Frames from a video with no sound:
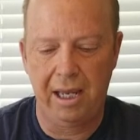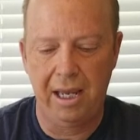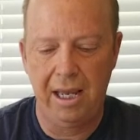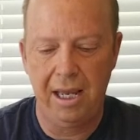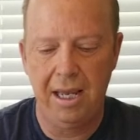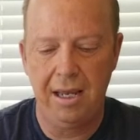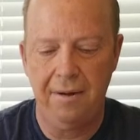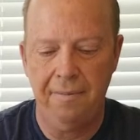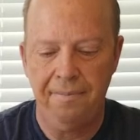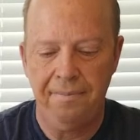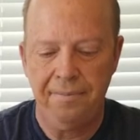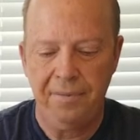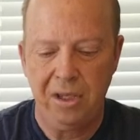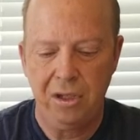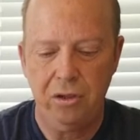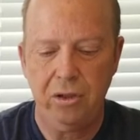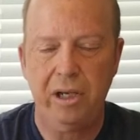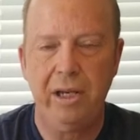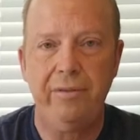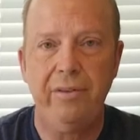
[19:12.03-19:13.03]
He
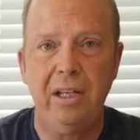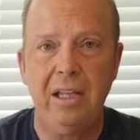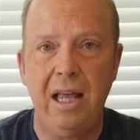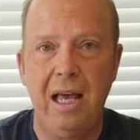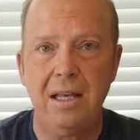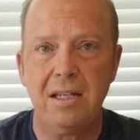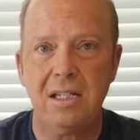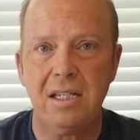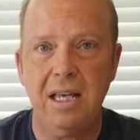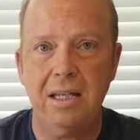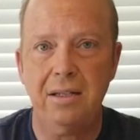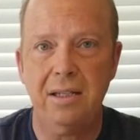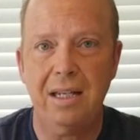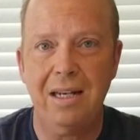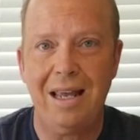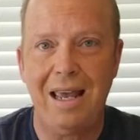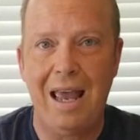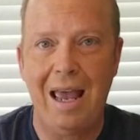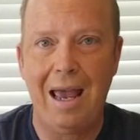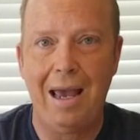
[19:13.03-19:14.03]
took every last cent that
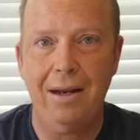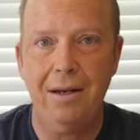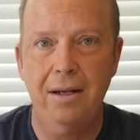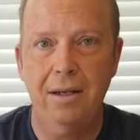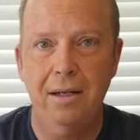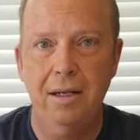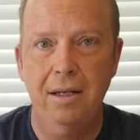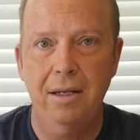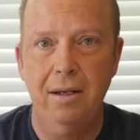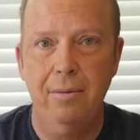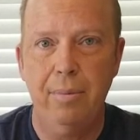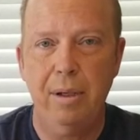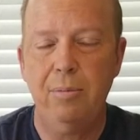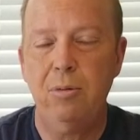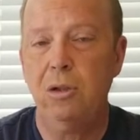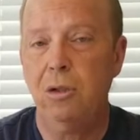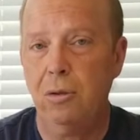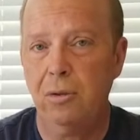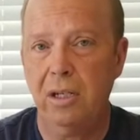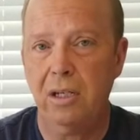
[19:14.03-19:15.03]
he had.
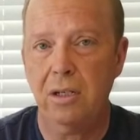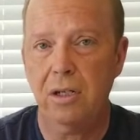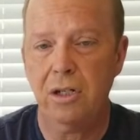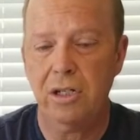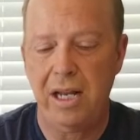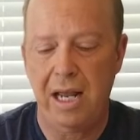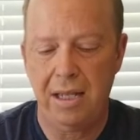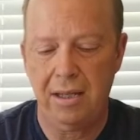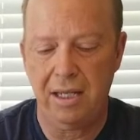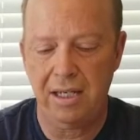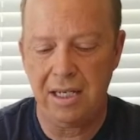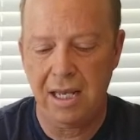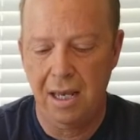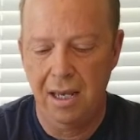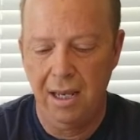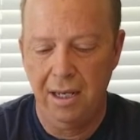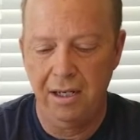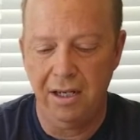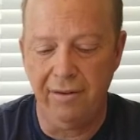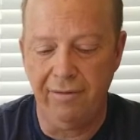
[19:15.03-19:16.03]
People don't understand
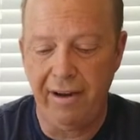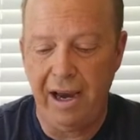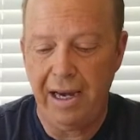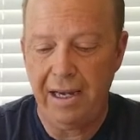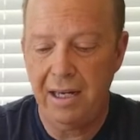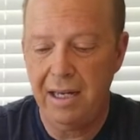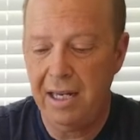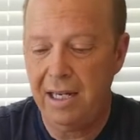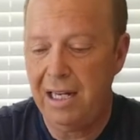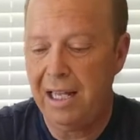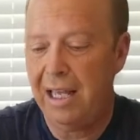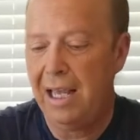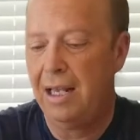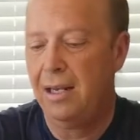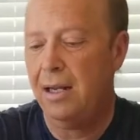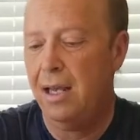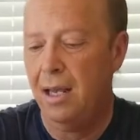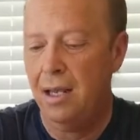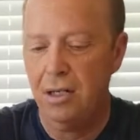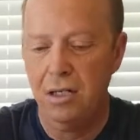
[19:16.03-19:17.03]
this. Divided it
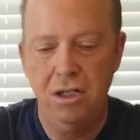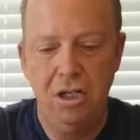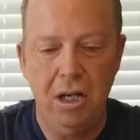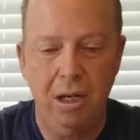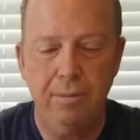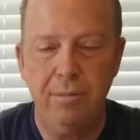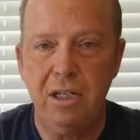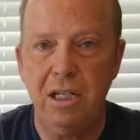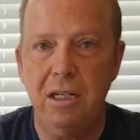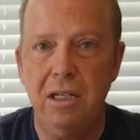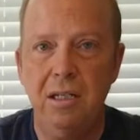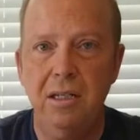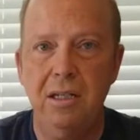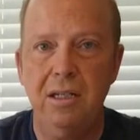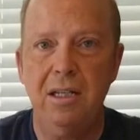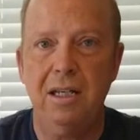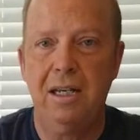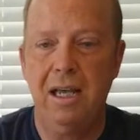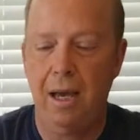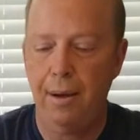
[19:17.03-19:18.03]
again, dumped it into
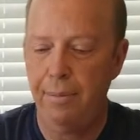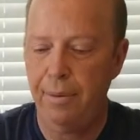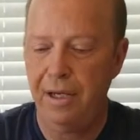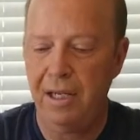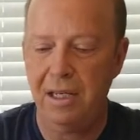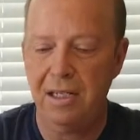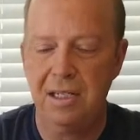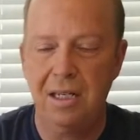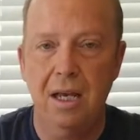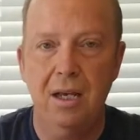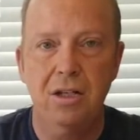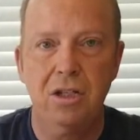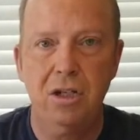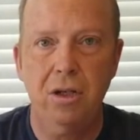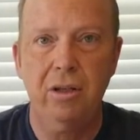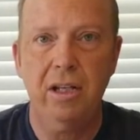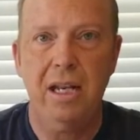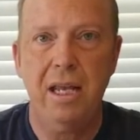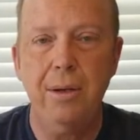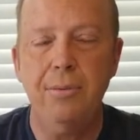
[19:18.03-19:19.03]
the companies
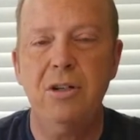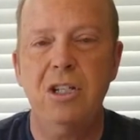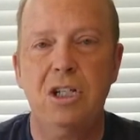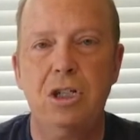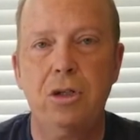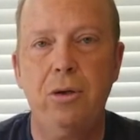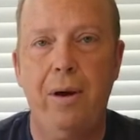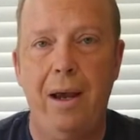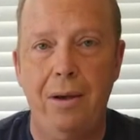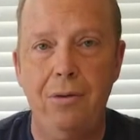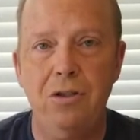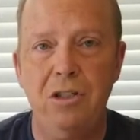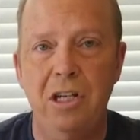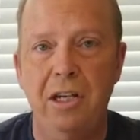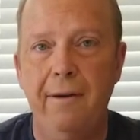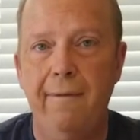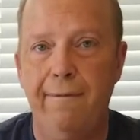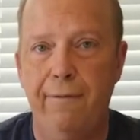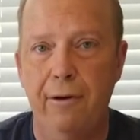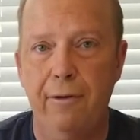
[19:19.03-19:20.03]
so that he was
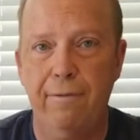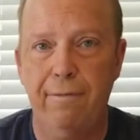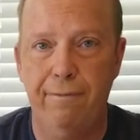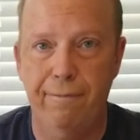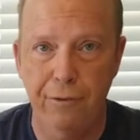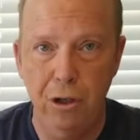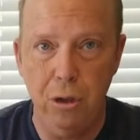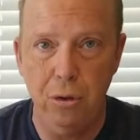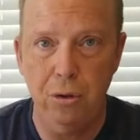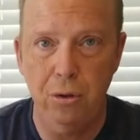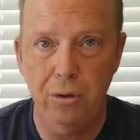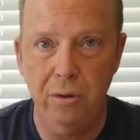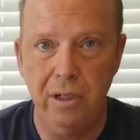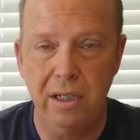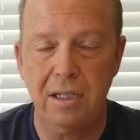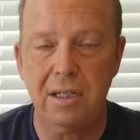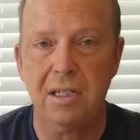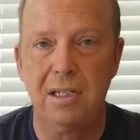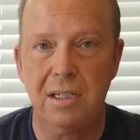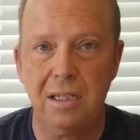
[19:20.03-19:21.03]
scrounging for food
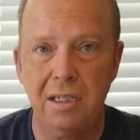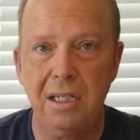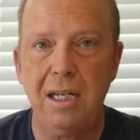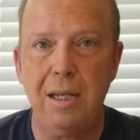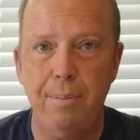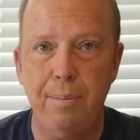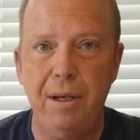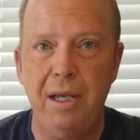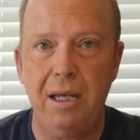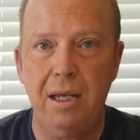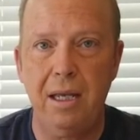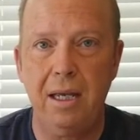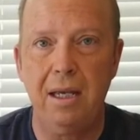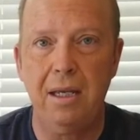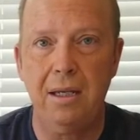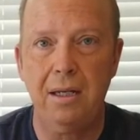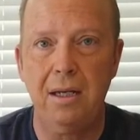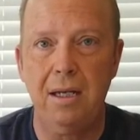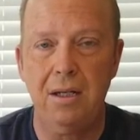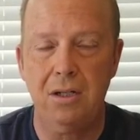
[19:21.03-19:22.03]
and sleeping
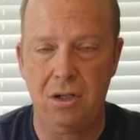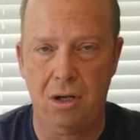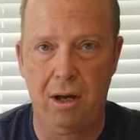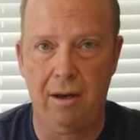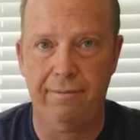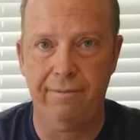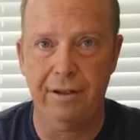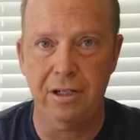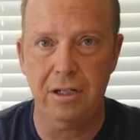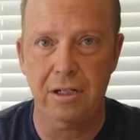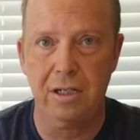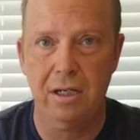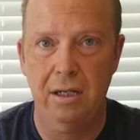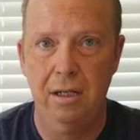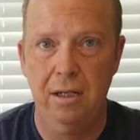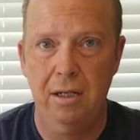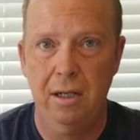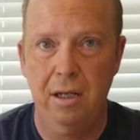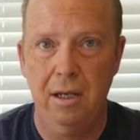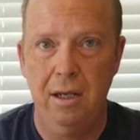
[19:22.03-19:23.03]
in his office.
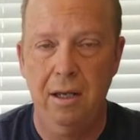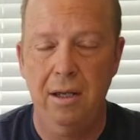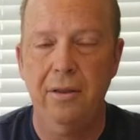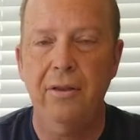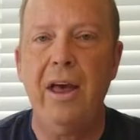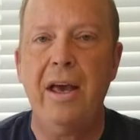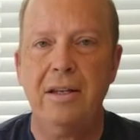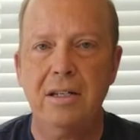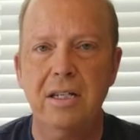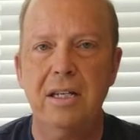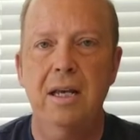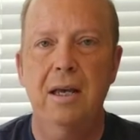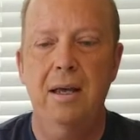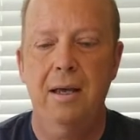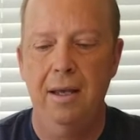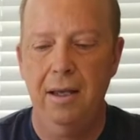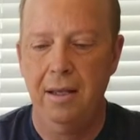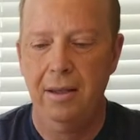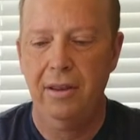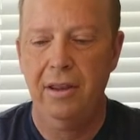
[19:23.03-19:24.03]
That's
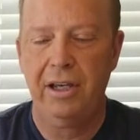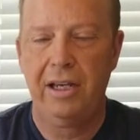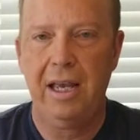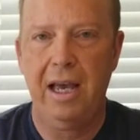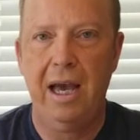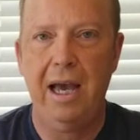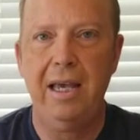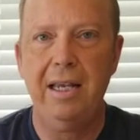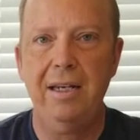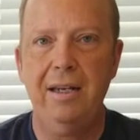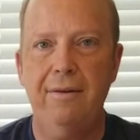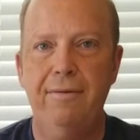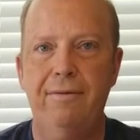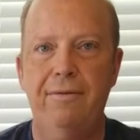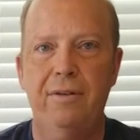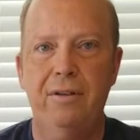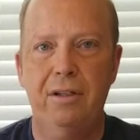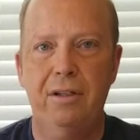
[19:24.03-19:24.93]
the kind of